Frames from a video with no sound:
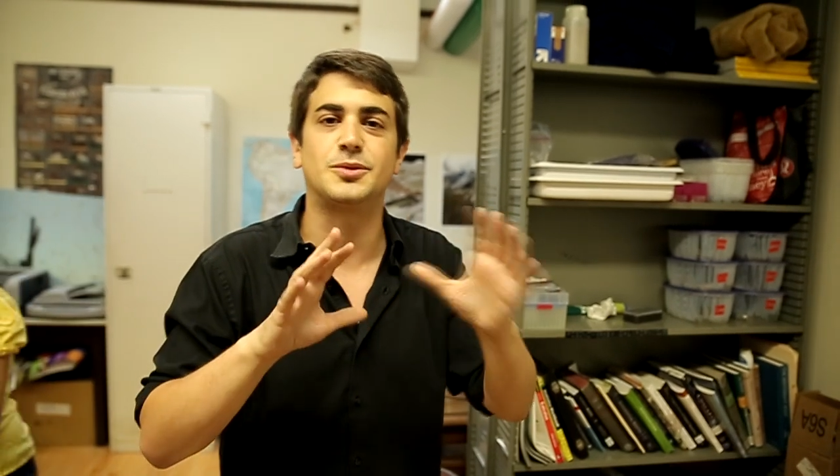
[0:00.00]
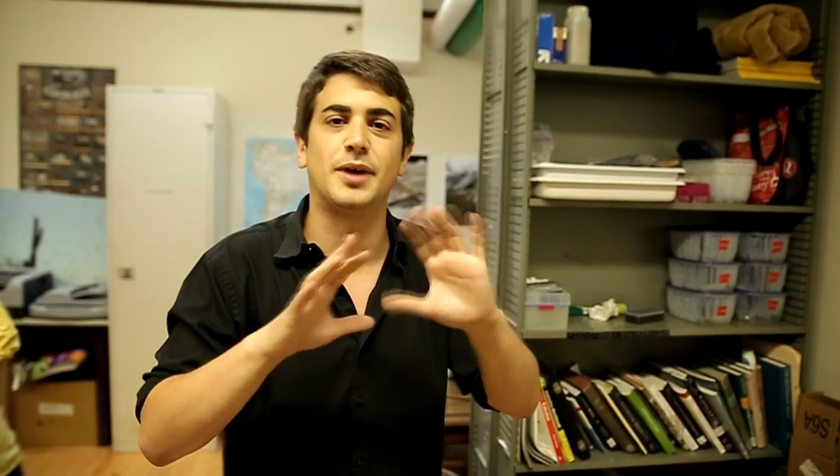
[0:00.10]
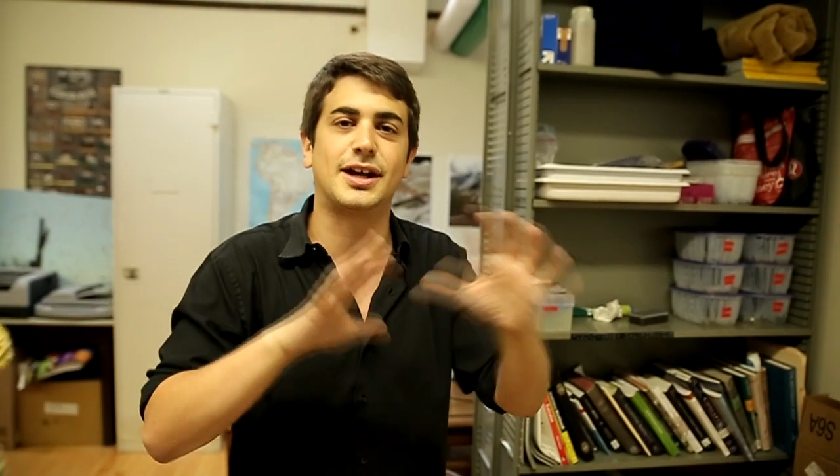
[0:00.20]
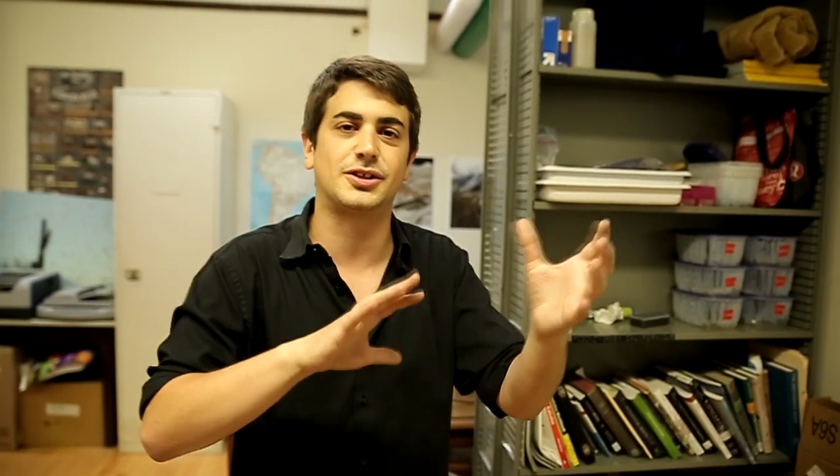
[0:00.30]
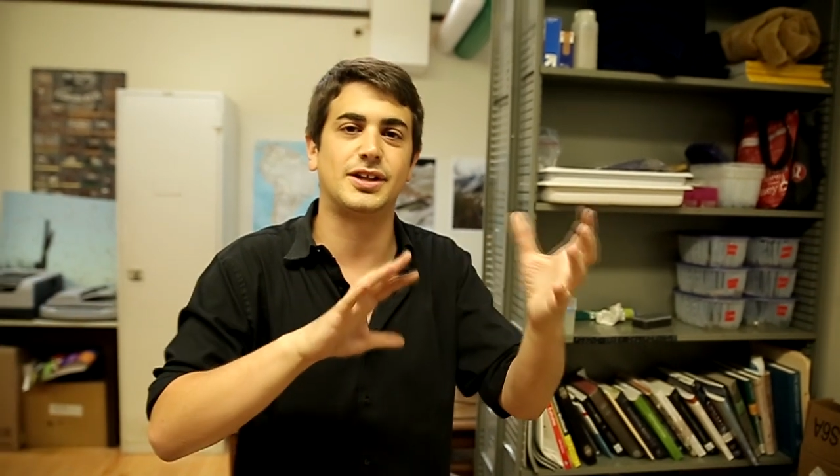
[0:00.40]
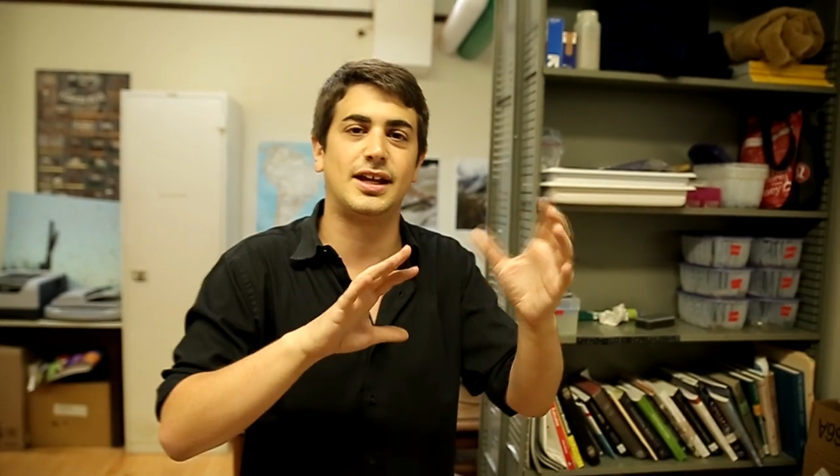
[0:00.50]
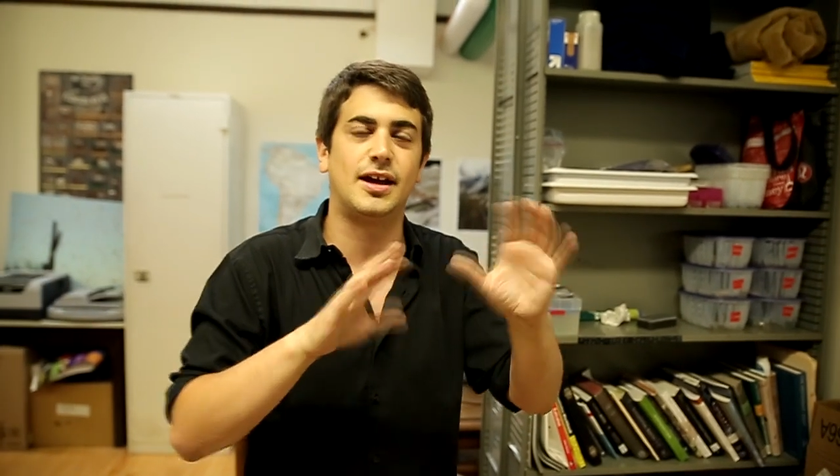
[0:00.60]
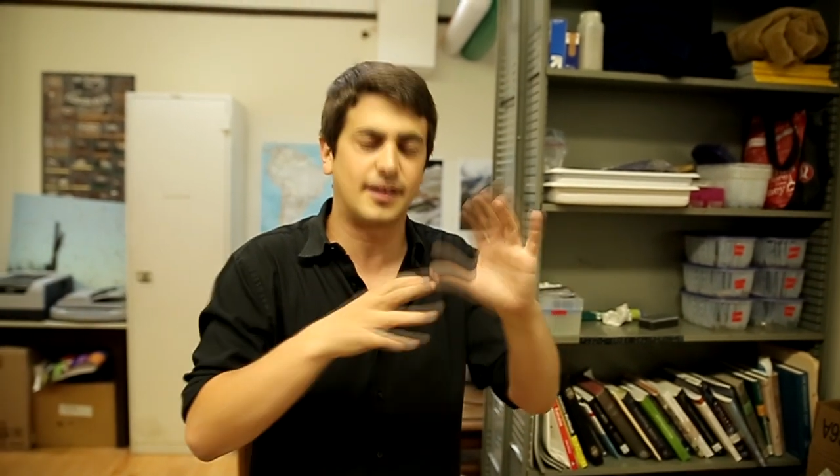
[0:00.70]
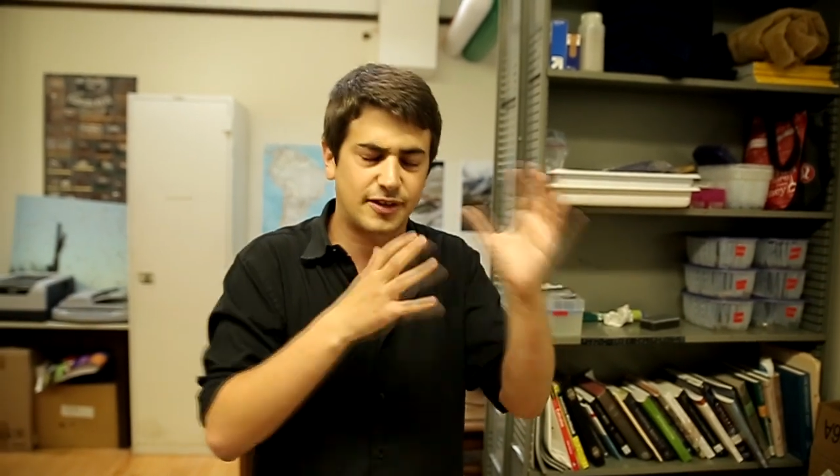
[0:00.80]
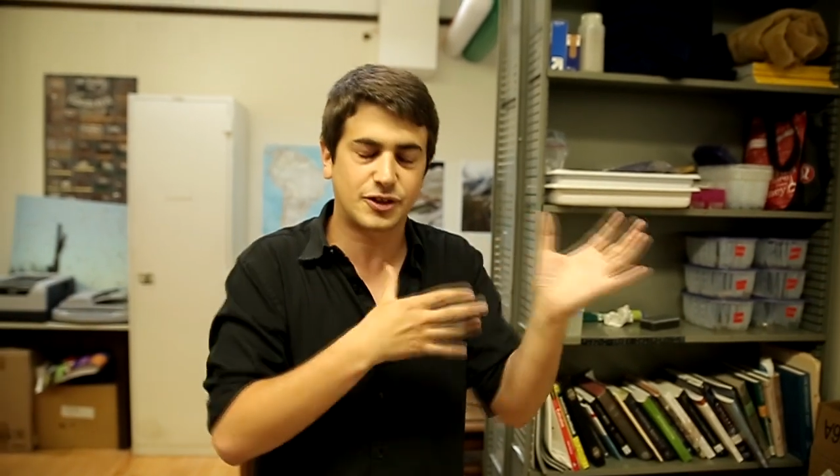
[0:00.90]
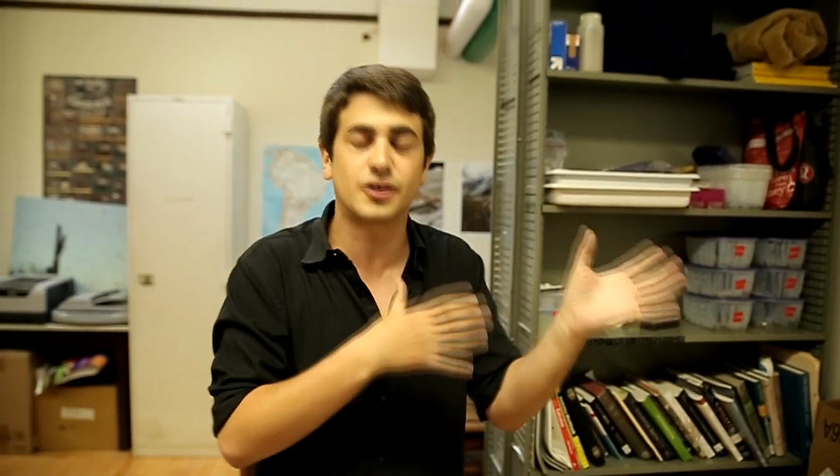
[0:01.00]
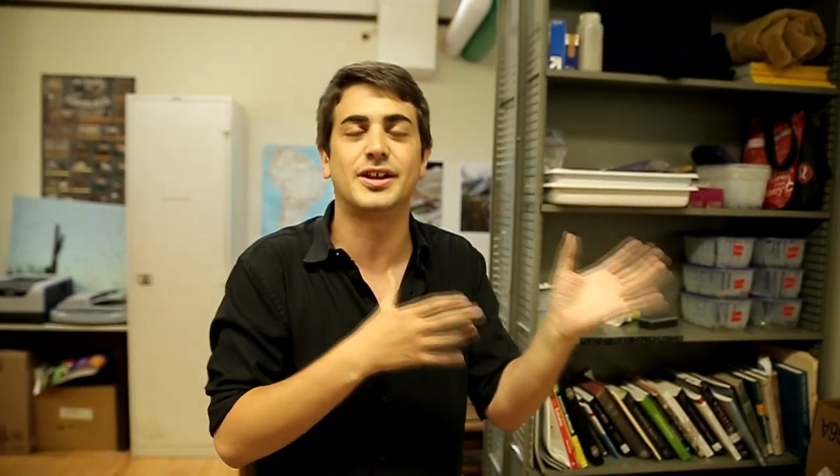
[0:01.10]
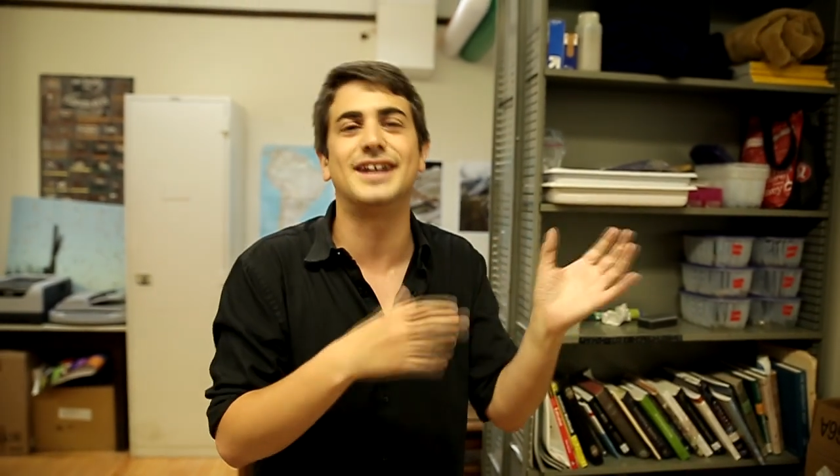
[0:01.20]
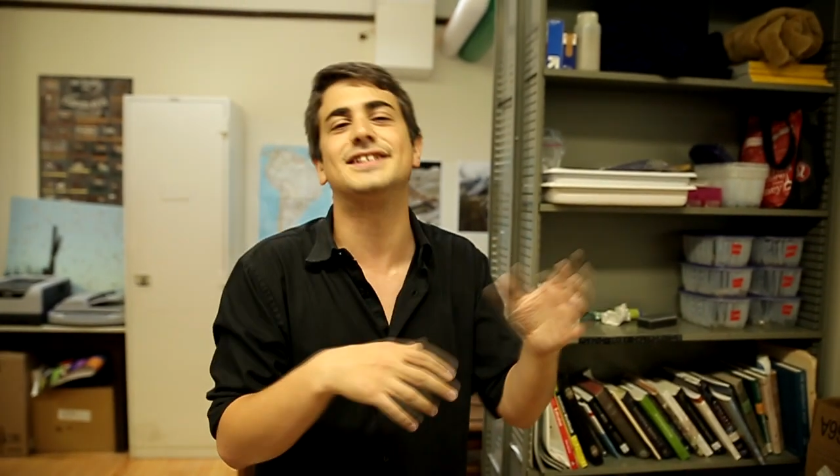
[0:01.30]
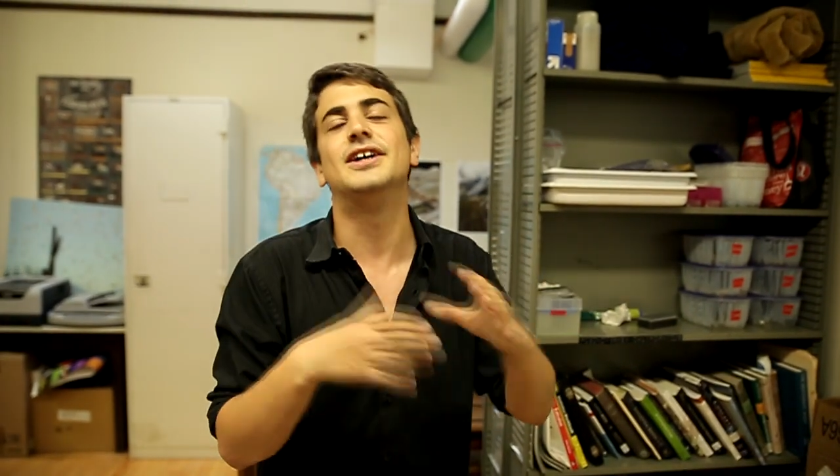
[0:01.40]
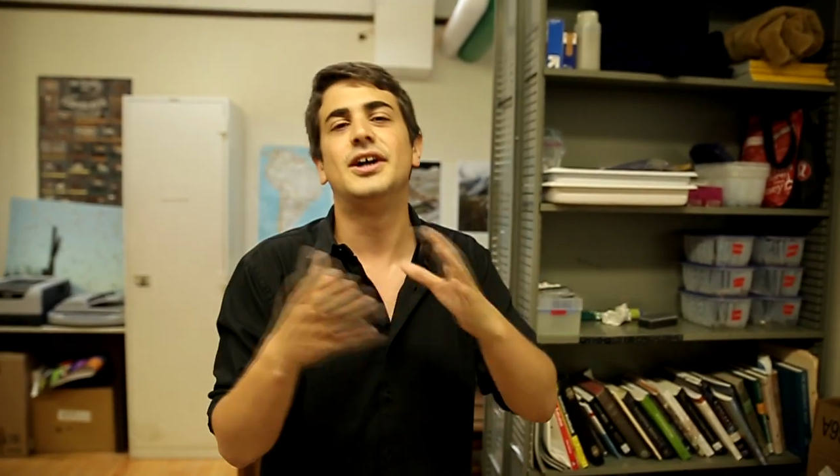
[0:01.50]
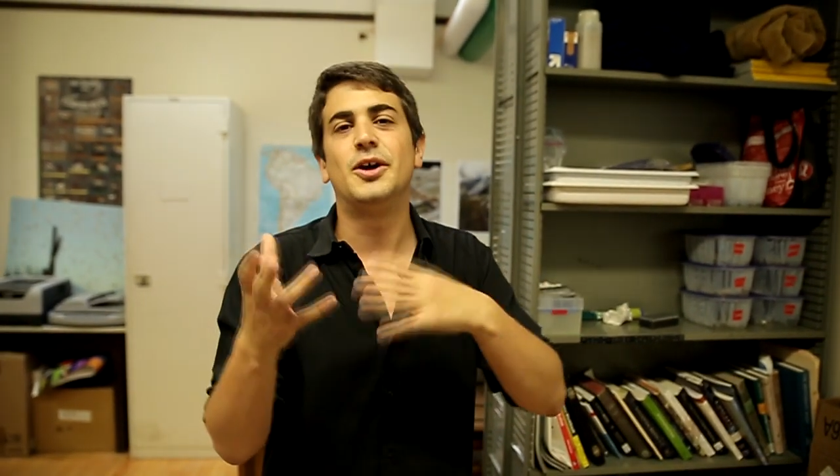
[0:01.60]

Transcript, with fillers: will actually the turtle ants